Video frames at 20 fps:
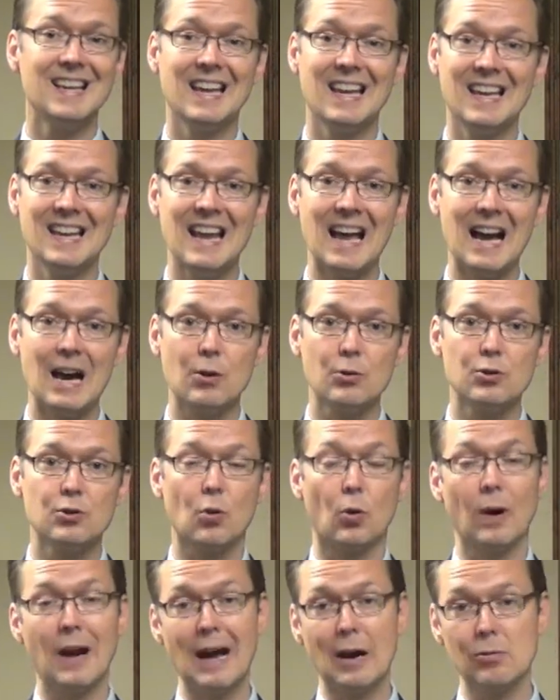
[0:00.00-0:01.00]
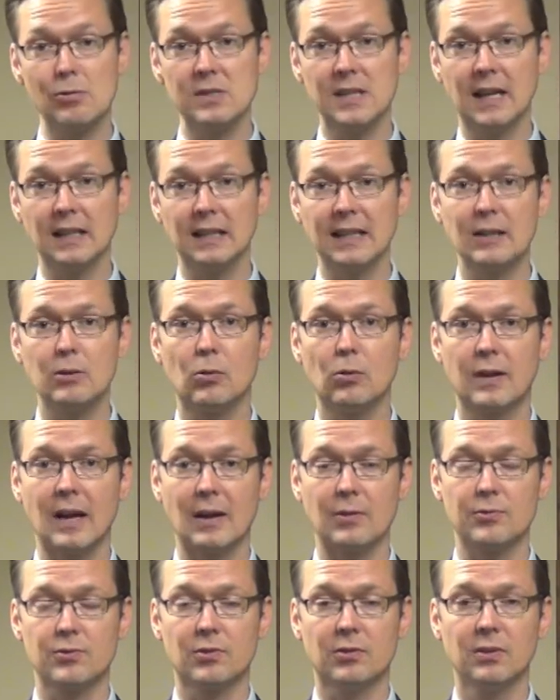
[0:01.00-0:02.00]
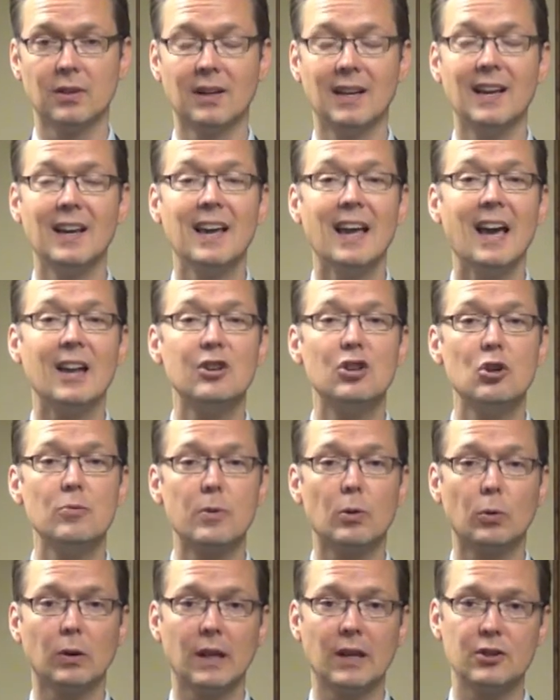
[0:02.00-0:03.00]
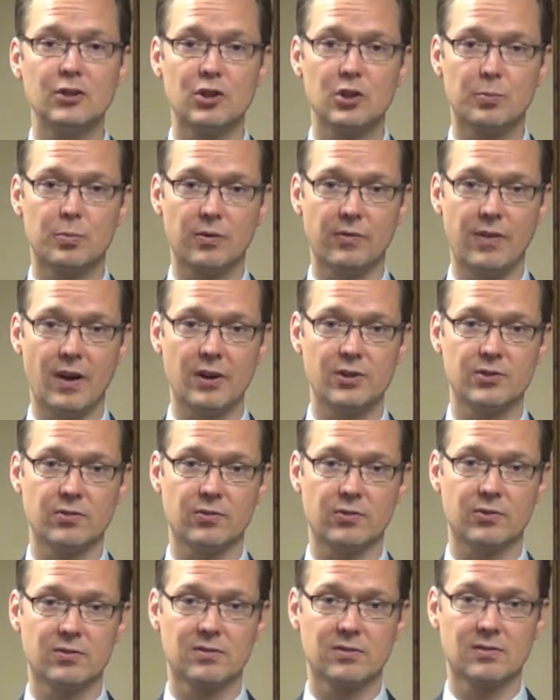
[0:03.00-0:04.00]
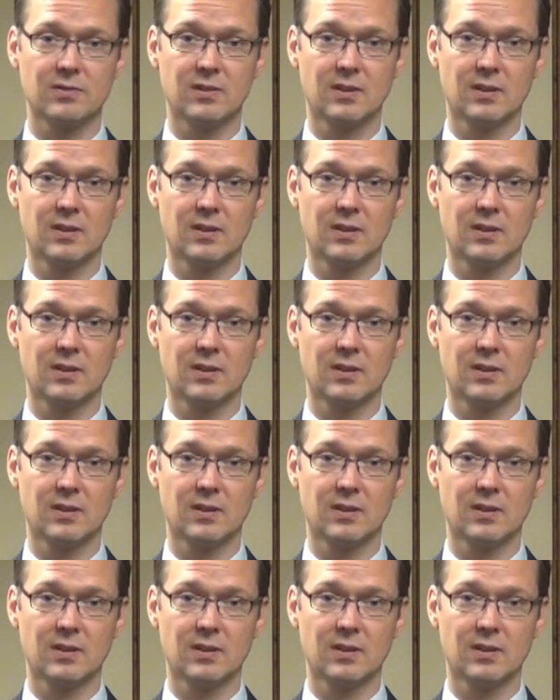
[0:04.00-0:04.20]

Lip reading: in-house or outside legal counsel, and human relations professionals.